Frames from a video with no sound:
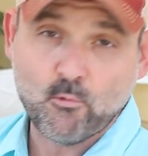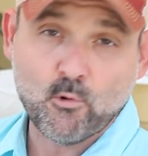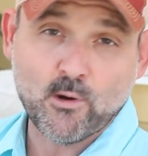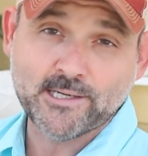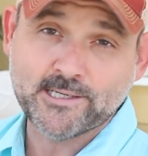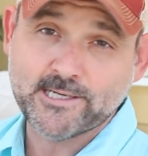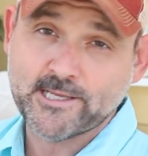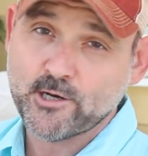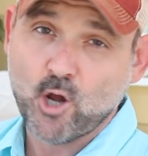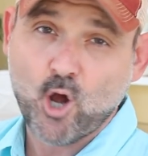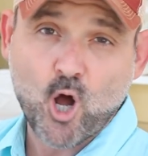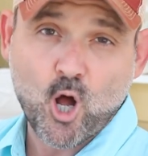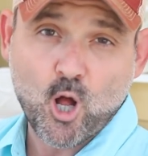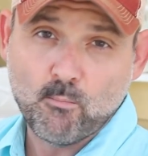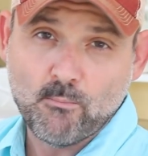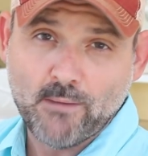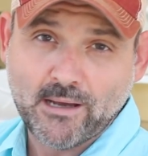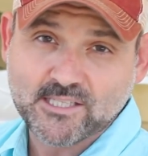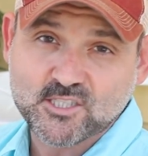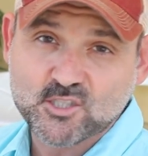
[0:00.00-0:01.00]
I wanted to get
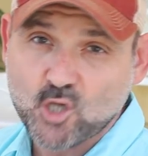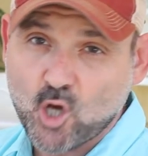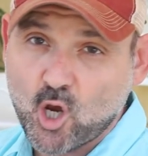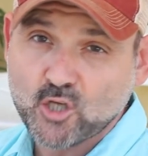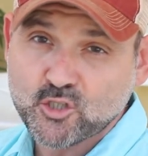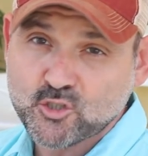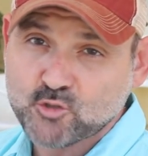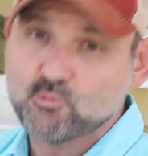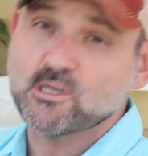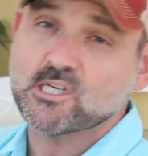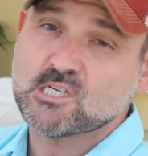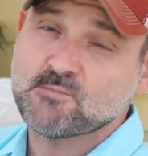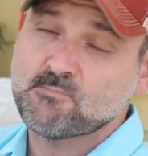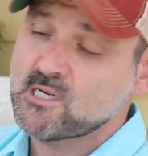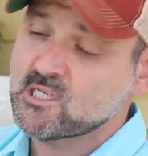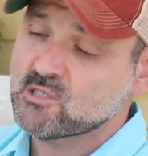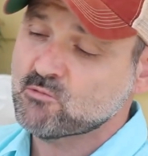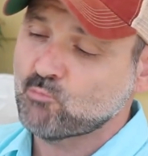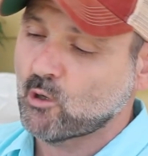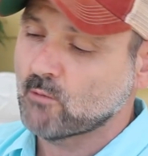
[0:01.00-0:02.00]
all my sauce
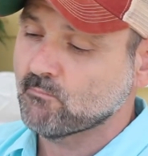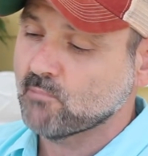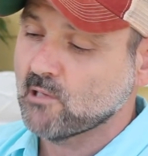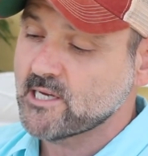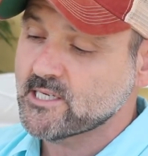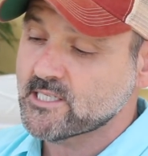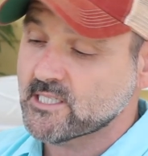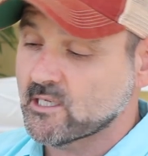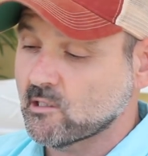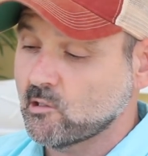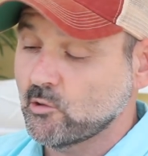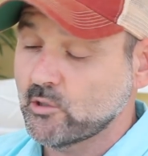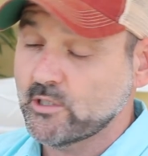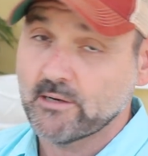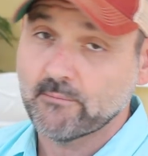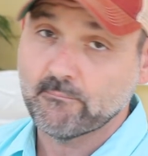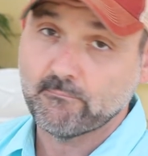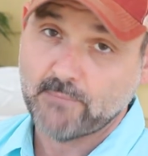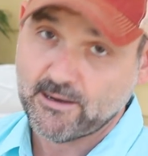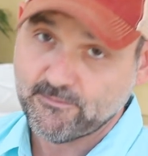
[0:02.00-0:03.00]
recipes in one place,
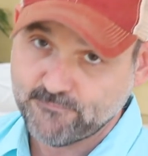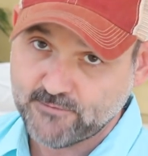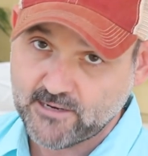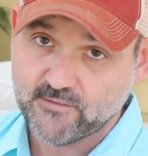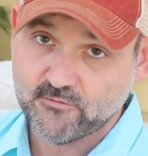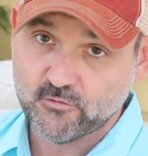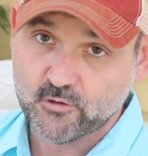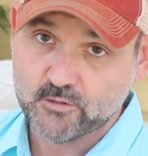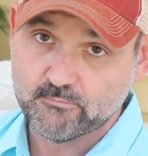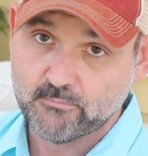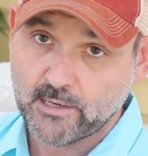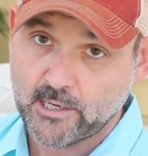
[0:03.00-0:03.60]
including my favorite,